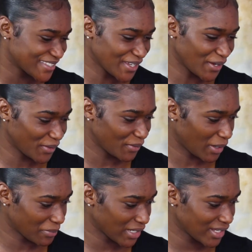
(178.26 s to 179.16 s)
So
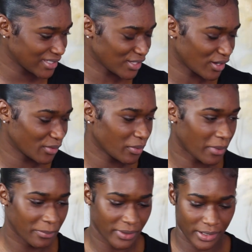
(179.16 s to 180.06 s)
I'm gonna get started with
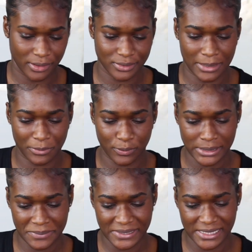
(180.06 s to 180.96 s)
my brows. I'm going
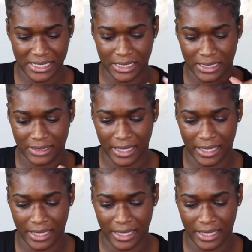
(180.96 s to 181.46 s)
to be taking the